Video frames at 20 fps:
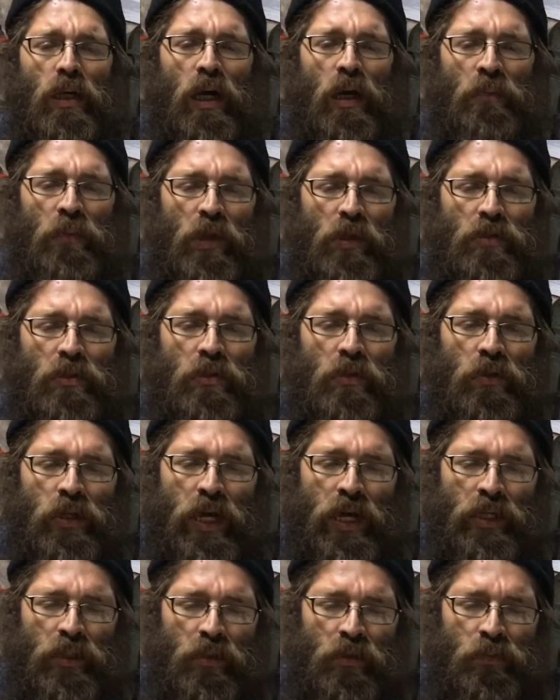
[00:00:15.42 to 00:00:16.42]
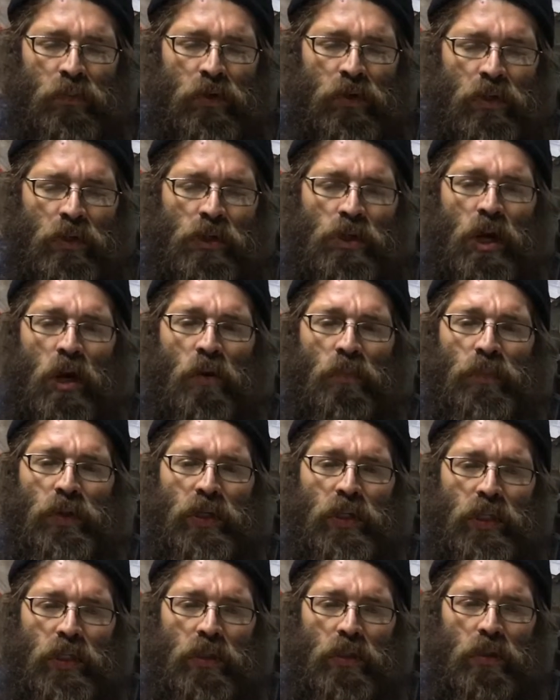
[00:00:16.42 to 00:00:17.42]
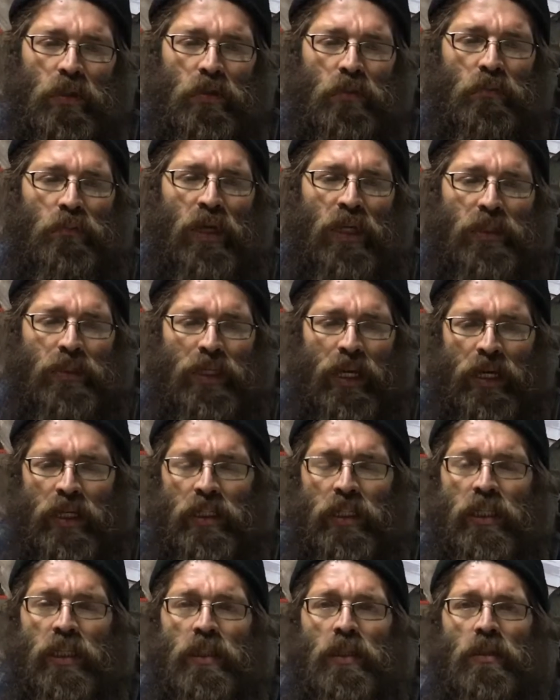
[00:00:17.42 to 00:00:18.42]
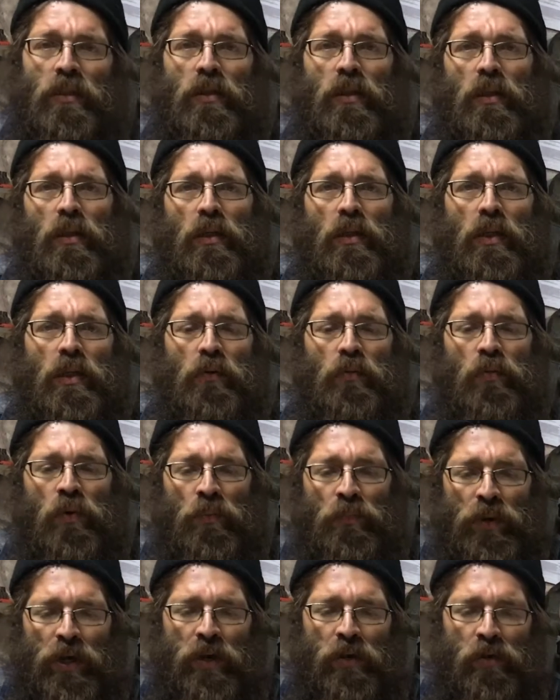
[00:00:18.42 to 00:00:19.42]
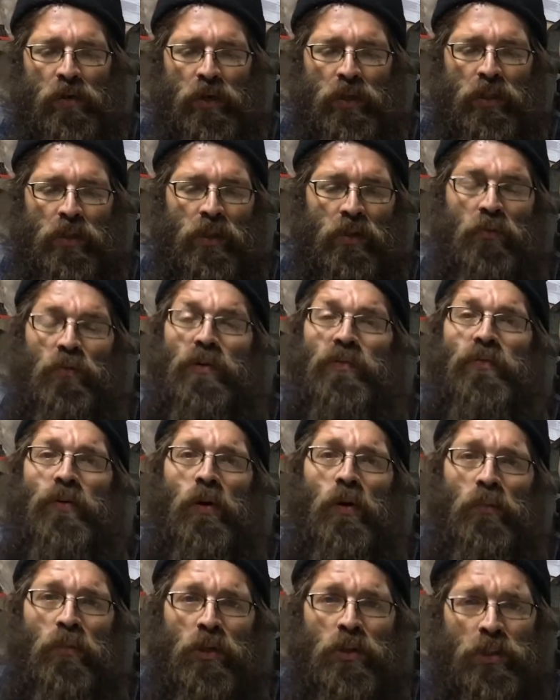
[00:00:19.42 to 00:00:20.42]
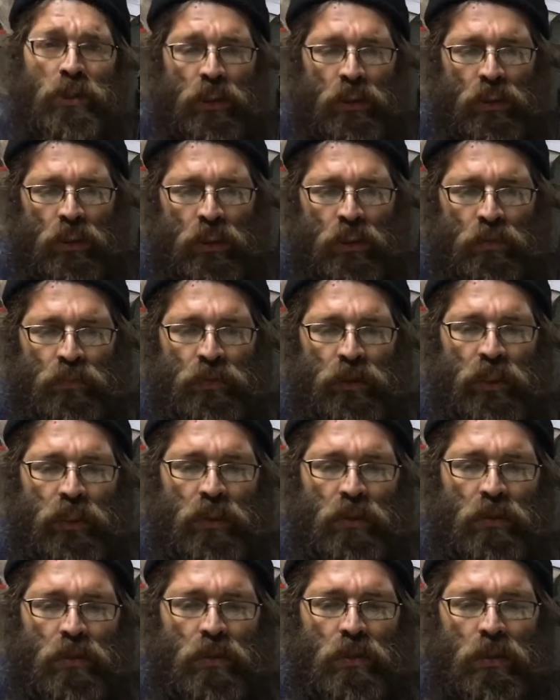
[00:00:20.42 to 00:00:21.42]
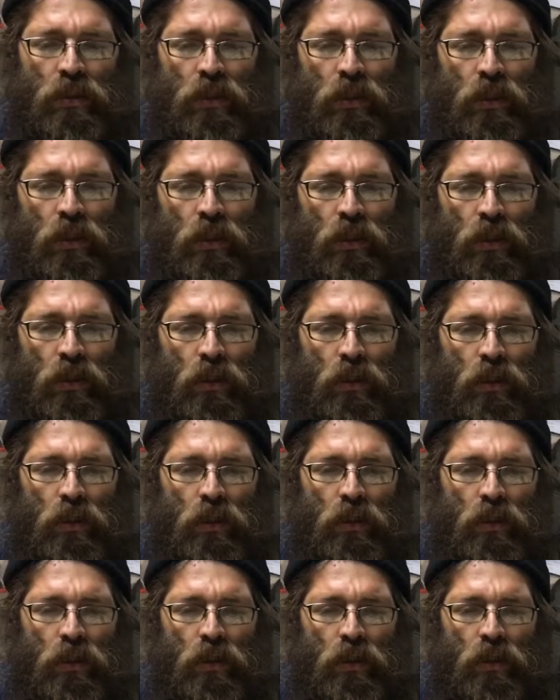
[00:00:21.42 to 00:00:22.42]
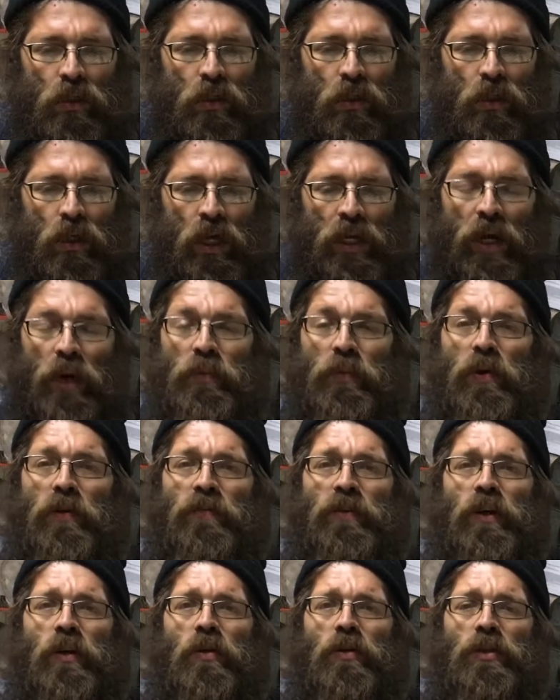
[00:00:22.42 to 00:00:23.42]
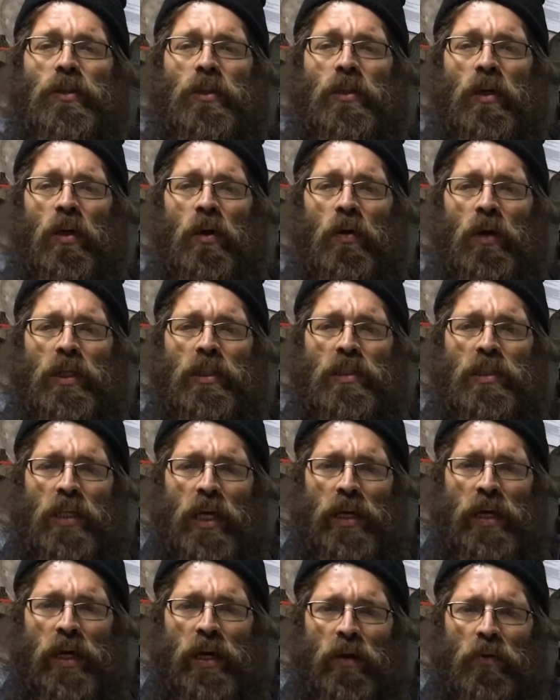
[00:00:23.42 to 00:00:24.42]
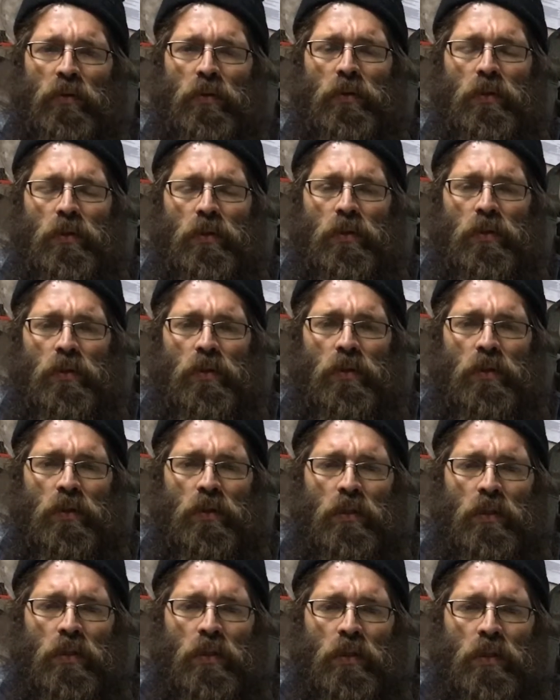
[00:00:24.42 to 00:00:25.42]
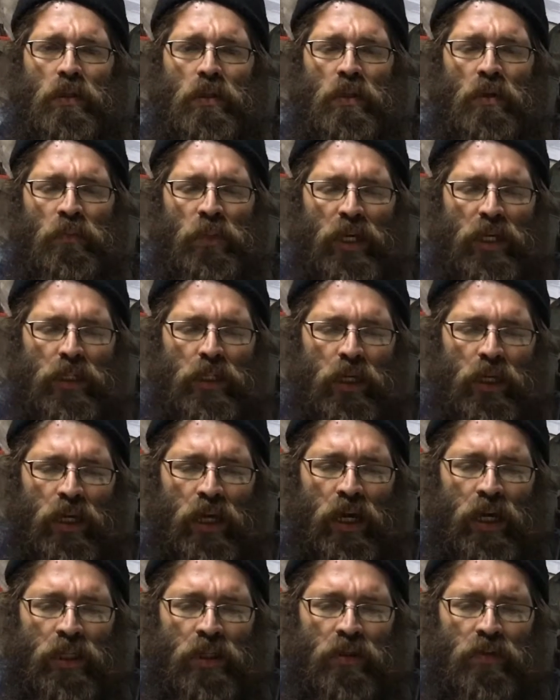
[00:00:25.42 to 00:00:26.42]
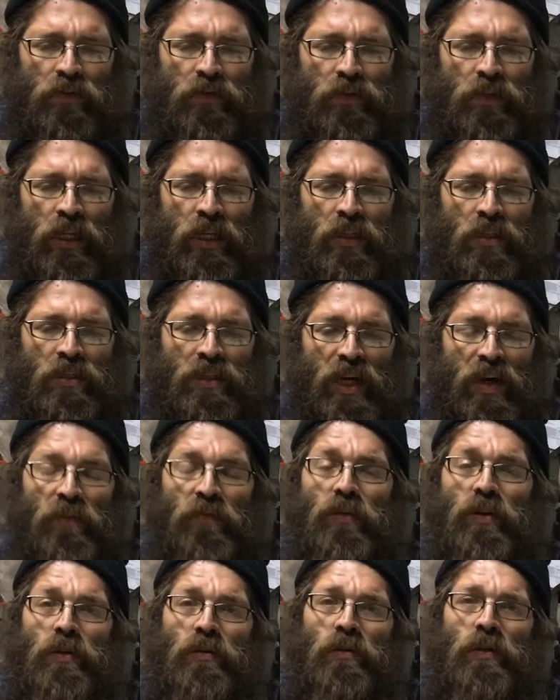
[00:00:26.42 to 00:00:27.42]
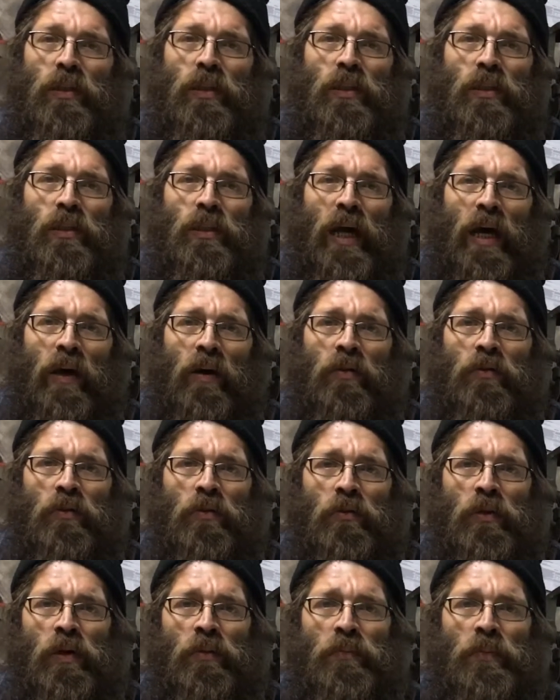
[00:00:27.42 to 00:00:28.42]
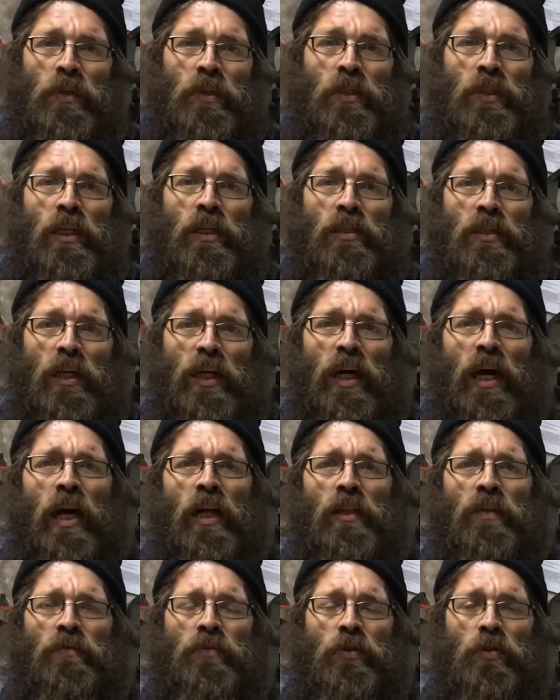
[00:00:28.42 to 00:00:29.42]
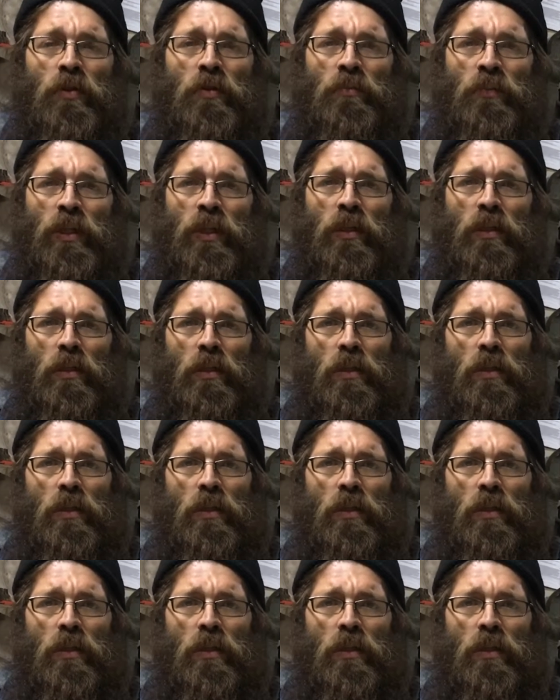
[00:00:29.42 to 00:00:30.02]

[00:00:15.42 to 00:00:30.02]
I'm also an expert in sharpening, maintaining, repairing, and refurbishing these blades. A number of years ago, I set out to make a Chalef that is everything the Alter Rebbe says a Chalef should be,